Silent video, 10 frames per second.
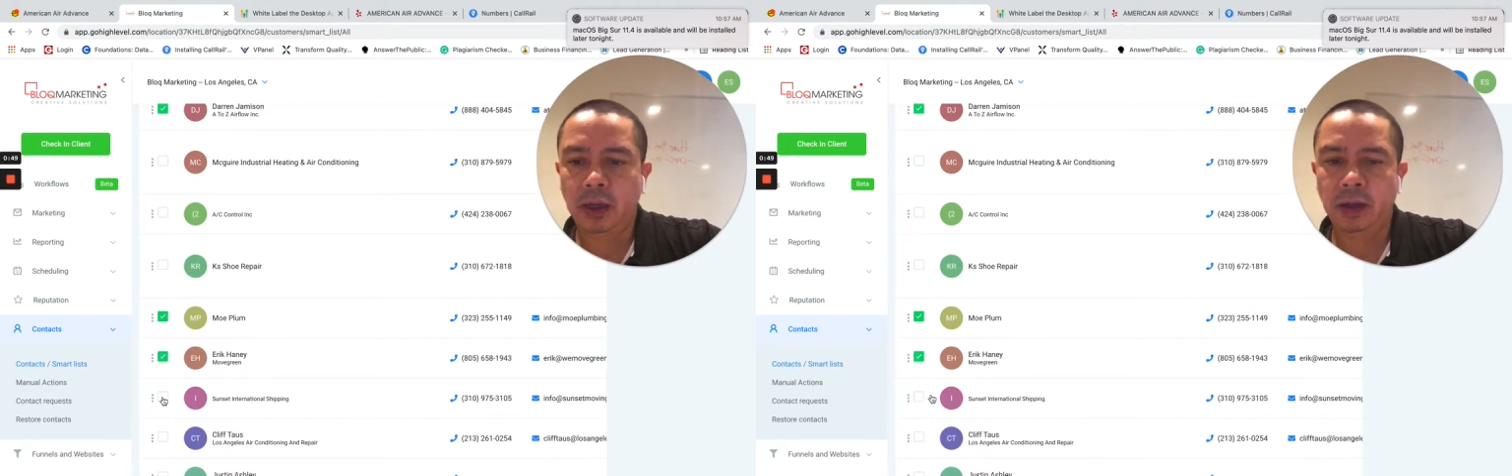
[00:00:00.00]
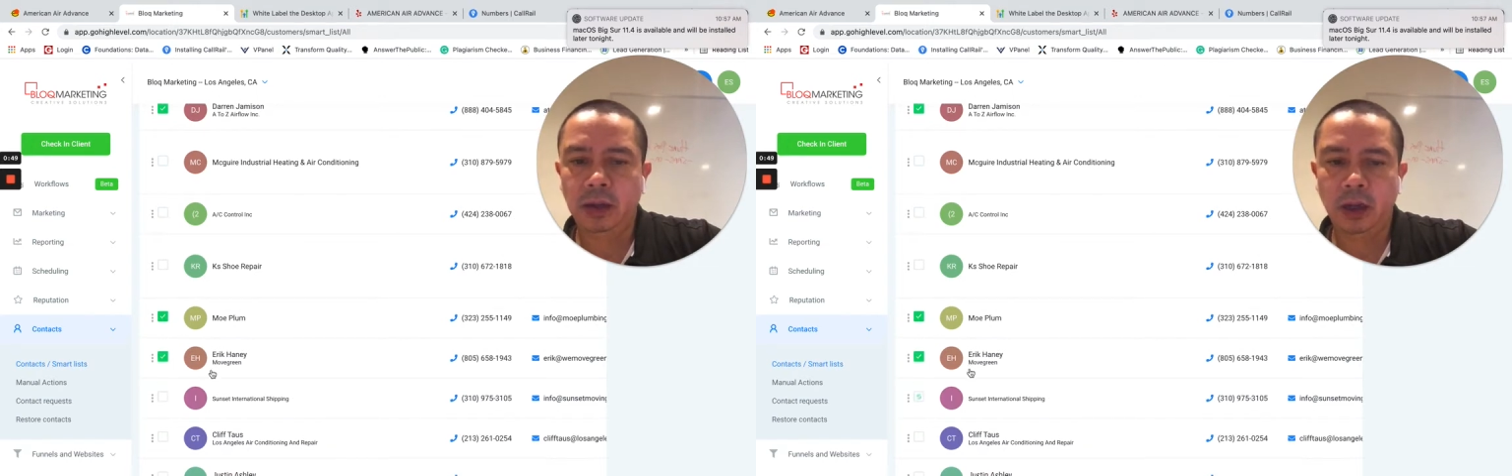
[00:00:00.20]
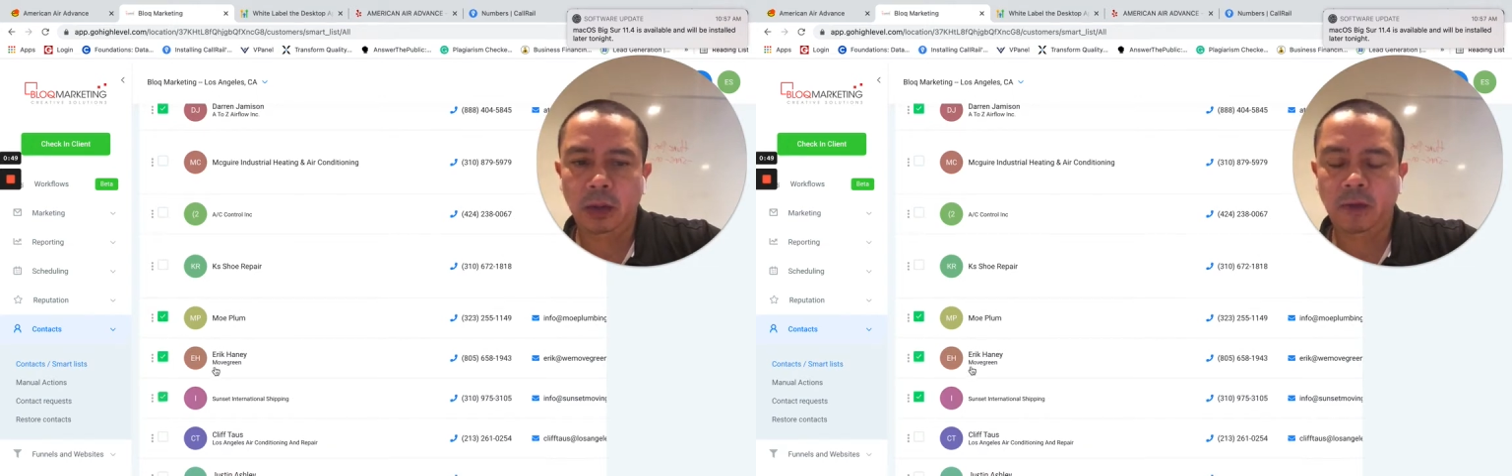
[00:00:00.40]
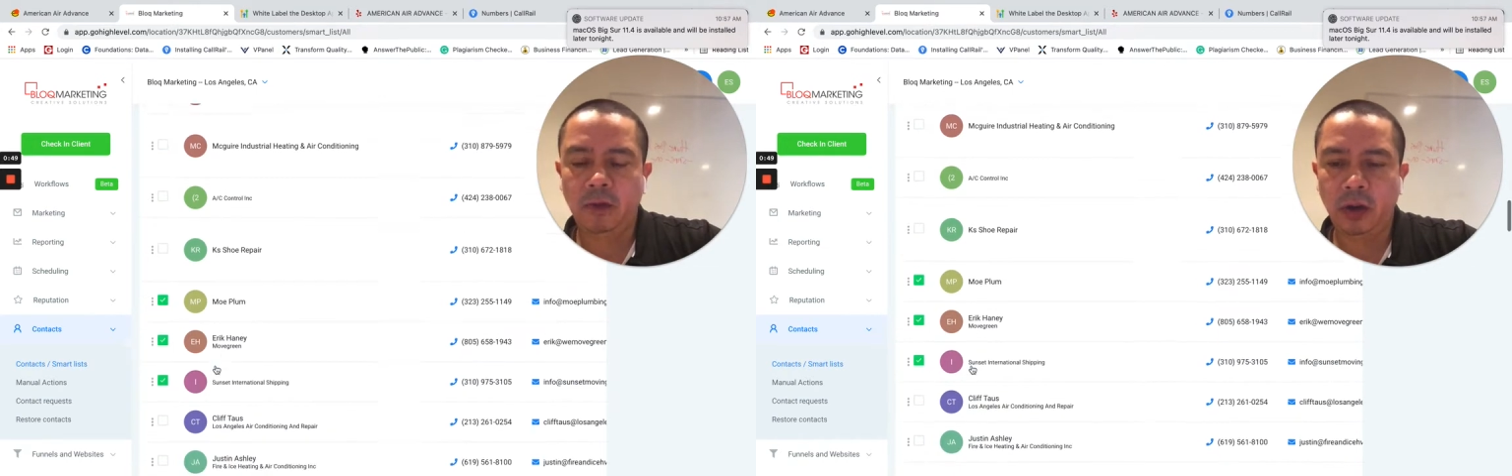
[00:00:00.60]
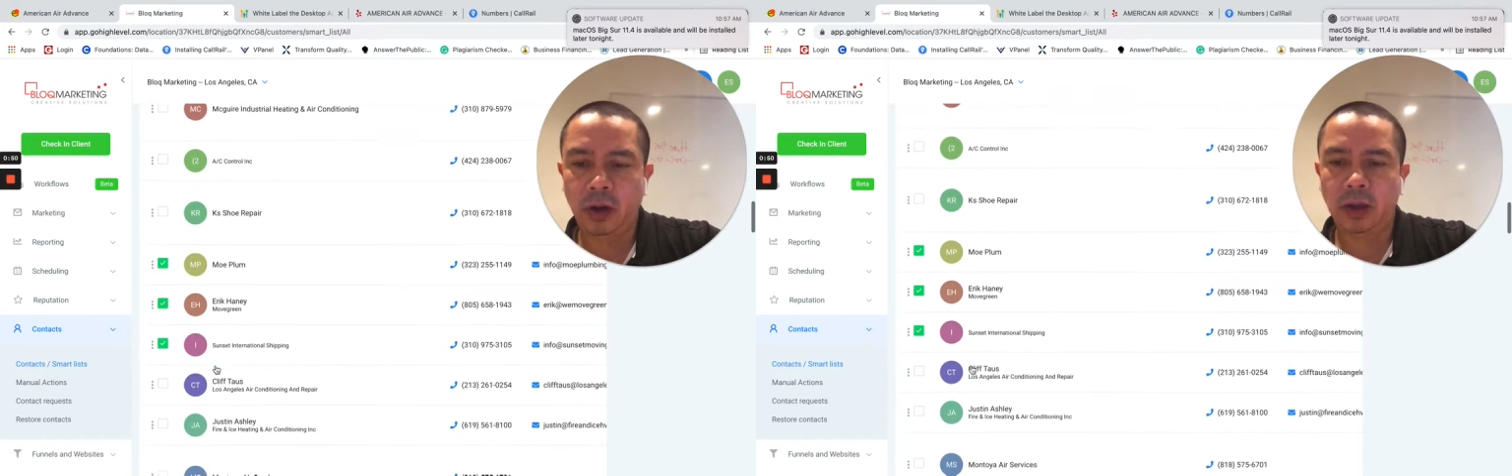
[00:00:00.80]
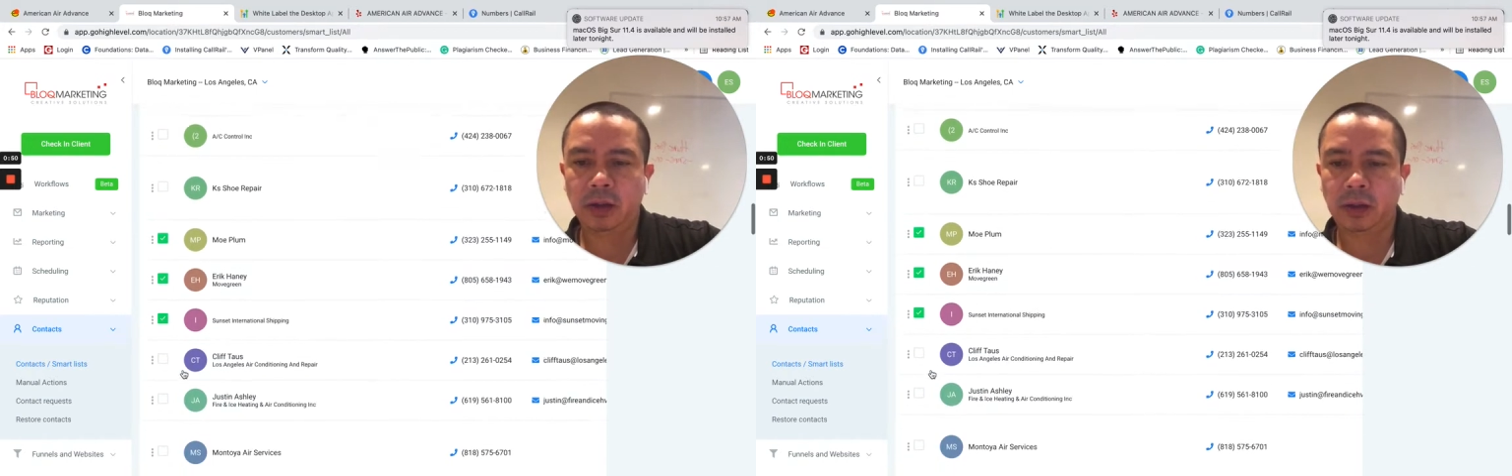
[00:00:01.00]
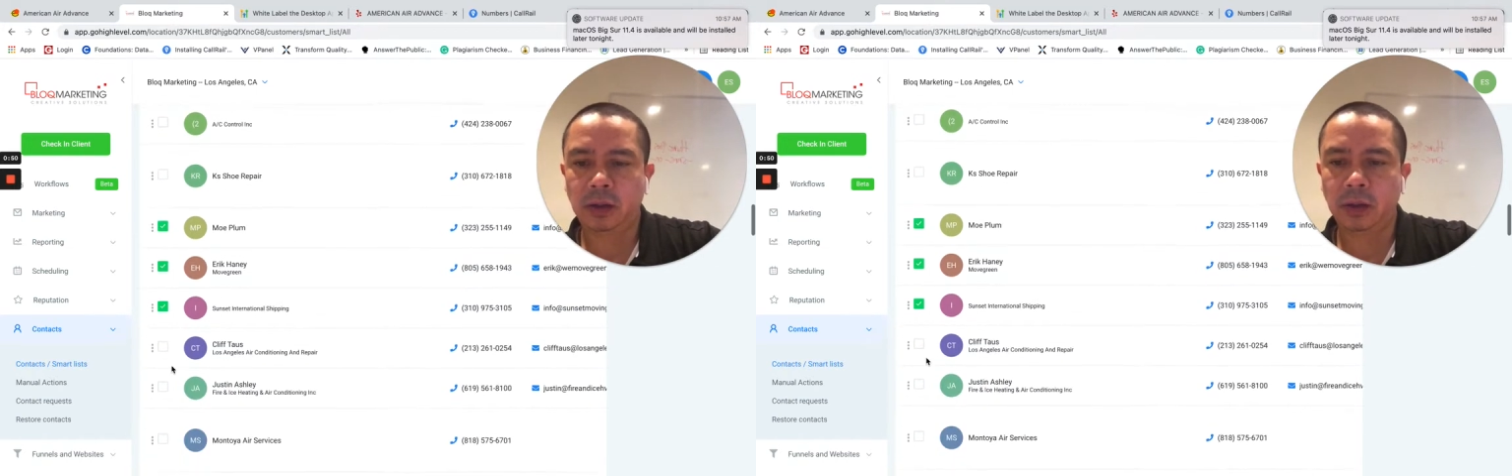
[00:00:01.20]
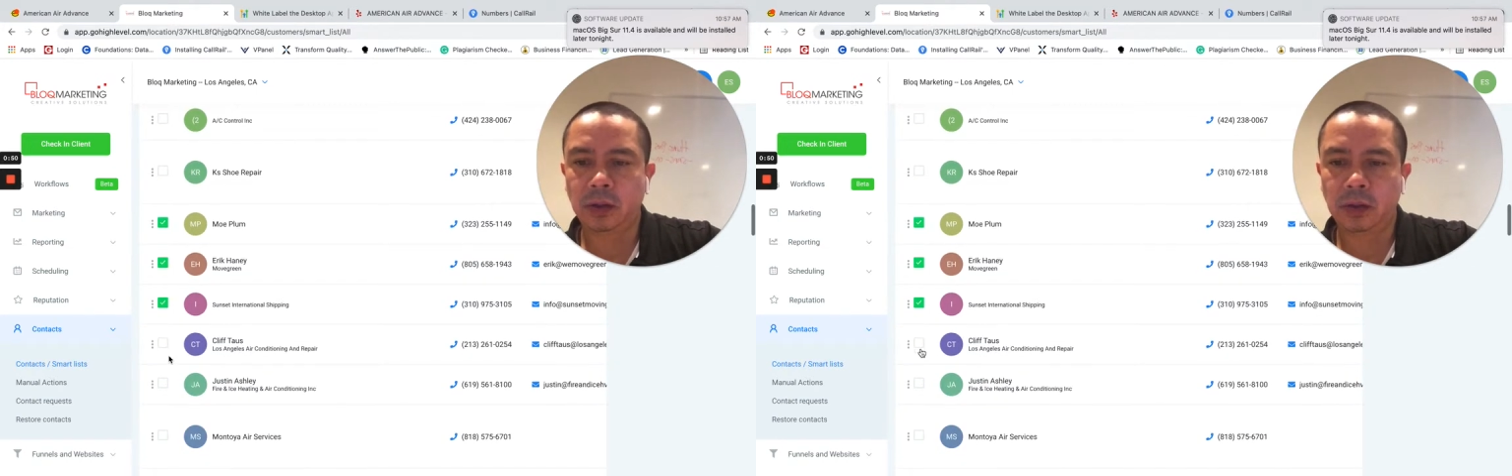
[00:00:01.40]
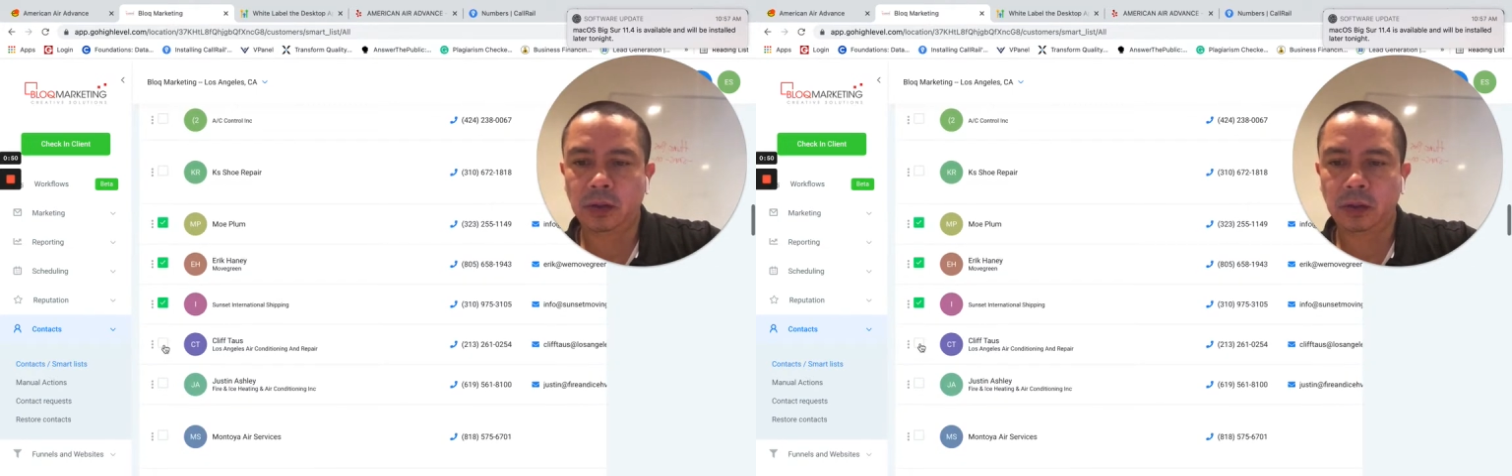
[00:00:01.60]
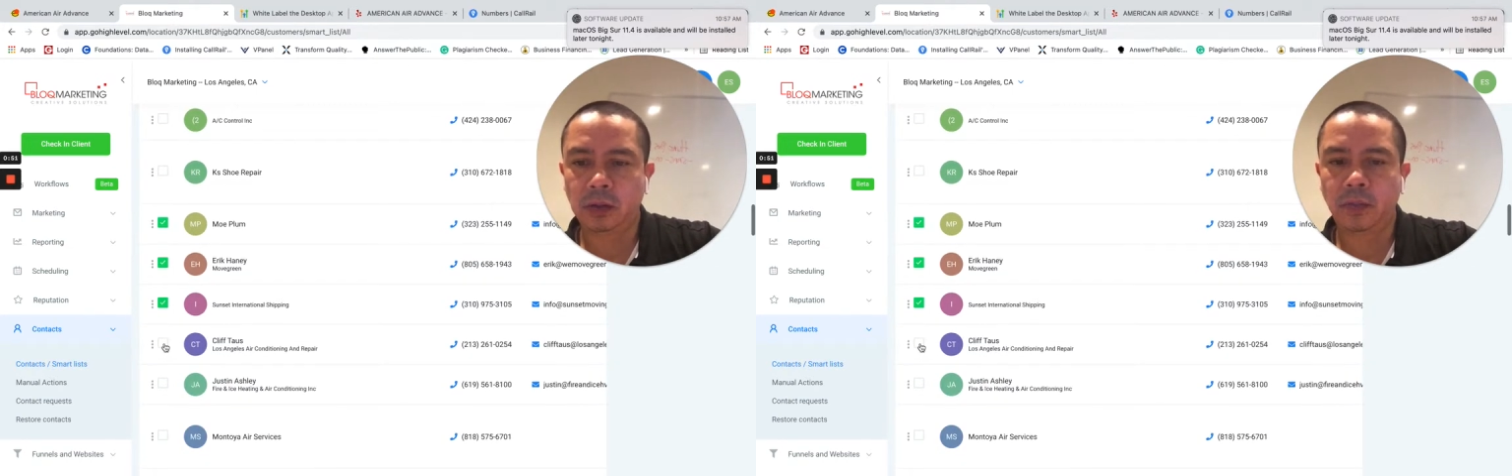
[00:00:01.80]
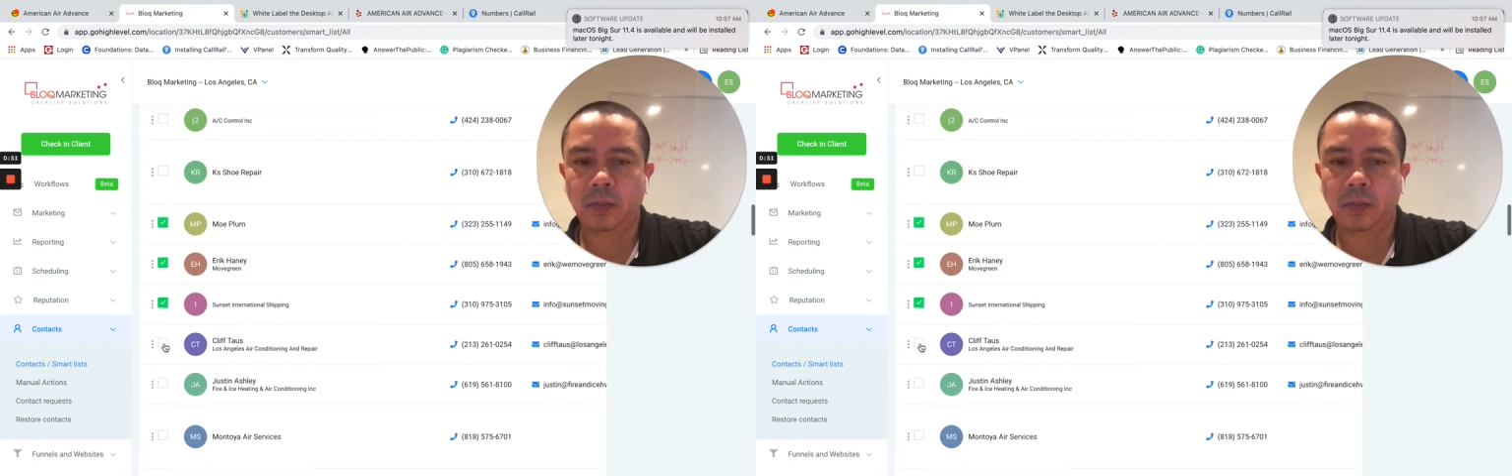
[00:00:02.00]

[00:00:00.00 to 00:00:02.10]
the data before it gets to the system.